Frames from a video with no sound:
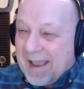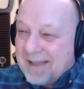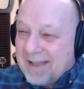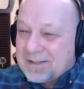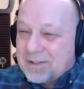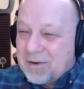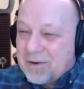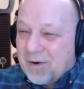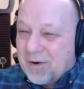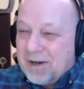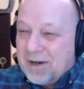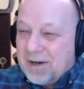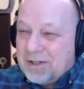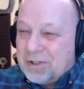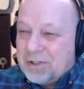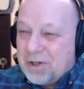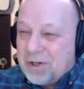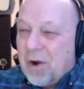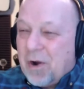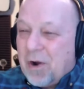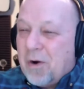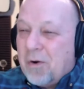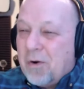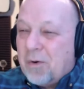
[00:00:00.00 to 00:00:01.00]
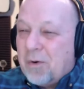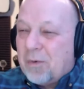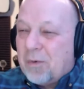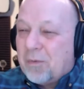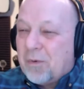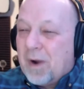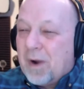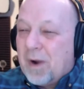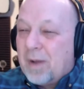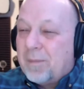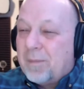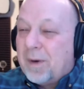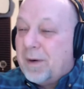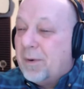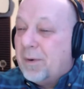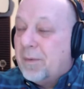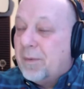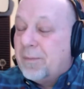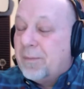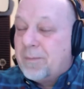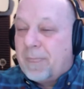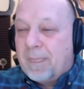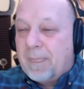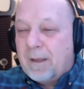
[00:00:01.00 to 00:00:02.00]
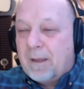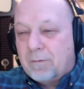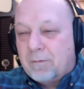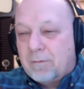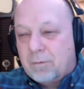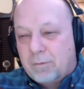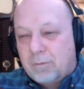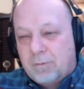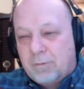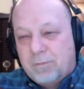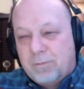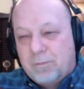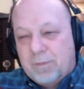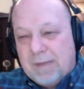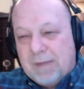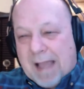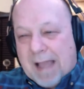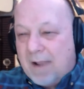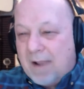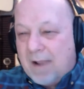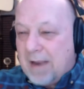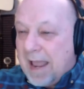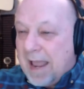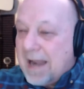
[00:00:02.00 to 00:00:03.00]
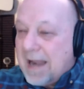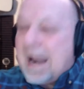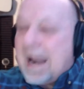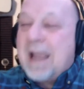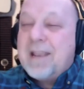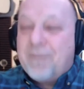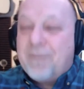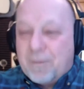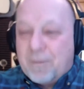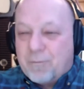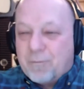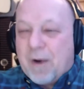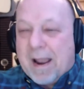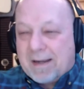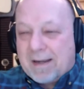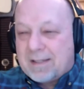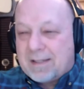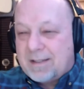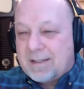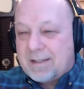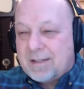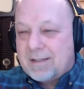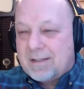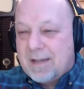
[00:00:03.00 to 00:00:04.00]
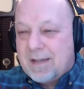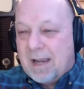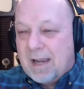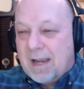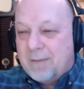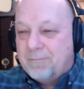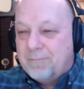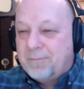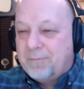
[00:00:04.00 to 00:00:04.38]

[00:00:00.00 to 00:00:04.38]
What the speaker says: story, Joe Rama. I even practice his name.